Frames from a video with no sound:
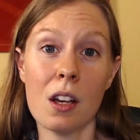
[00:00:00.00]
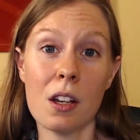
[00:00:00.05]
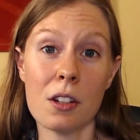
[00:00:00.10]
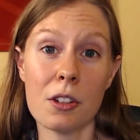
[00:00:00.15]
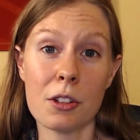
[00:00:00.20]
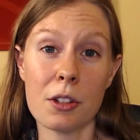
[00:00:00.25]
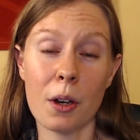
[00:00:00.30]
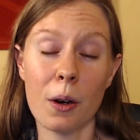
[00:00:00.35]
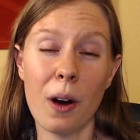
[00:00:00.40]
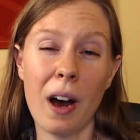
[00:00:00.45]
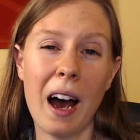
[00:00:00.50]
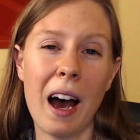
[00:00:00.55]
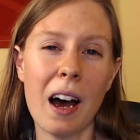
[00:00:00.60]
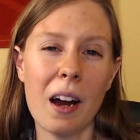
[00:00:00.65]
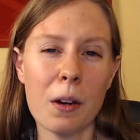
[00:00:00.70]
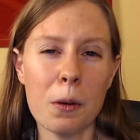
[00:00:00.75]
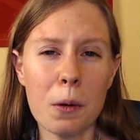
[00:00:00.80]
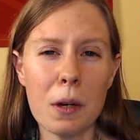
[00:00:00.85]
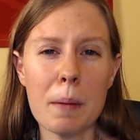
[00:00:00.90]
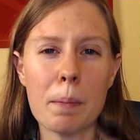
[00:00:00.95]
So how
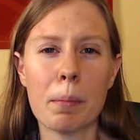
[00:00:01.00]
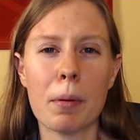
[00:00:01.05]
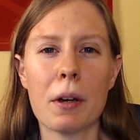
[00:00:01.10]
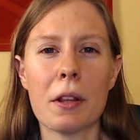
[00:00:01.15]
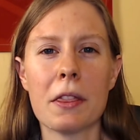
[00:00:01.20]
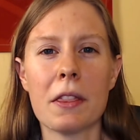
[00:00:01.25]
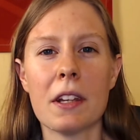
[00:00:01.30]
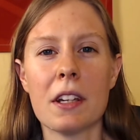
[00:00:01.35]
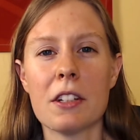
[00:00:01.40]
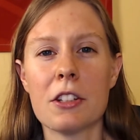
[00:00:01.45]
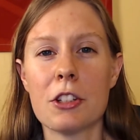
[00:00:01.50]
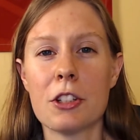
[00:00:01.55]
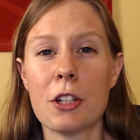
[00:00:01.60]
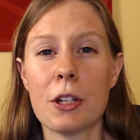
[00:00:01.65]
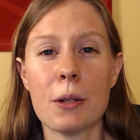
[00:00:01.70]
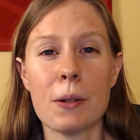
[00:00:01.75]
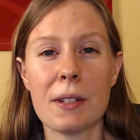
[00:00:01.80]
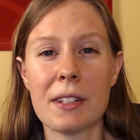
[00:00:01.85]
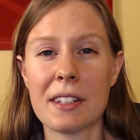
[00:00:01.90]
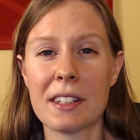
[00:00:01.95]
do we put these
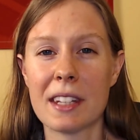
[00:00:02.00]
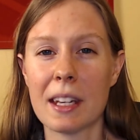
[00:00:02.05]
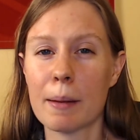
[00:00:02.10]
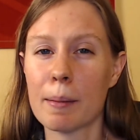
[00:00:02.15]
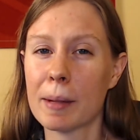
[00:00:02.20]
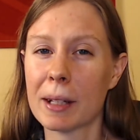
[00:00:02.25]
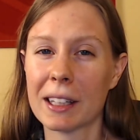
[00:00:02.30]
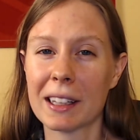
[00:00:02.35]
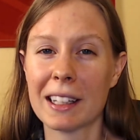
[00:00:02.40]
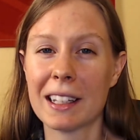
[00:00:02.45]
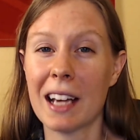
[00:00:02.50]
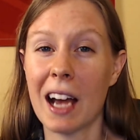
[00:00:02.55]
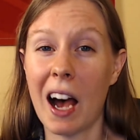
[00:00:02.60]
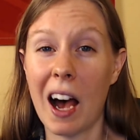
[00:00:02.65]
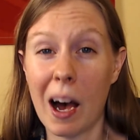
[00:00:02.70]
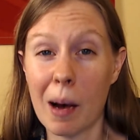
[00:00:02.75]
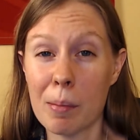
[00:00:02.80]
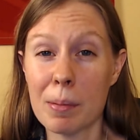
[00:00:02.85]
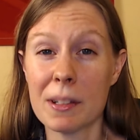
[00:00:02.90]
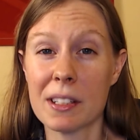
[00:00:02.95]
two seemingly
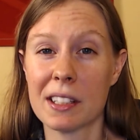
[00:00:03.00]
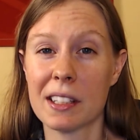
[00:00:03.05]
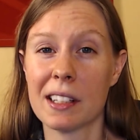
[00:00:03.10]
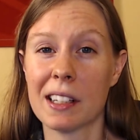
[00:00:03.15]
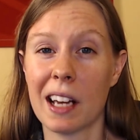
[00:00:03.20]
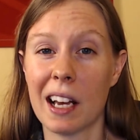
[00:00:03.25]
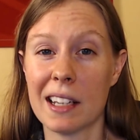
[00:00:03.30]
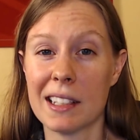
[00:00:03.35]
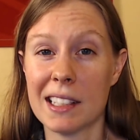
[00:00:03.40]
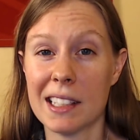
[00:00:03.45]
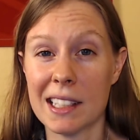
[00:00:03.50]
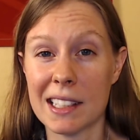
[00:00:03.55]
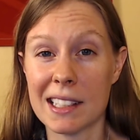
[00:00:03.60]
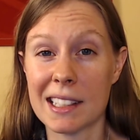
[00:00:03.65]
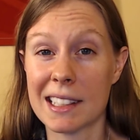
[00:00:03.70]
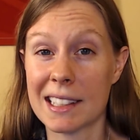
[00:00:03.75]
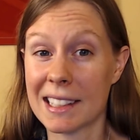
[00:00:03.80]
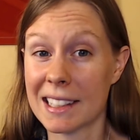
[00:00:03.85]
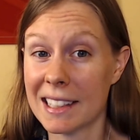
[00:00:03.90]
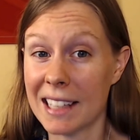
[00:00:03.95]
opposite
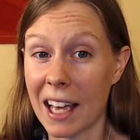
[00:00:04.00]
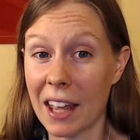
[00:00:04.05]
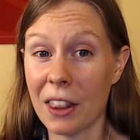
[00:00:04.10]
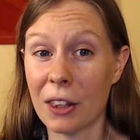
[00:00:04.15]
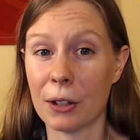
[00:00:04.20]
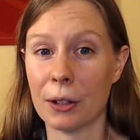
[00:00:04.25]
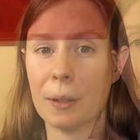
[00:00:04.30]
ideas together?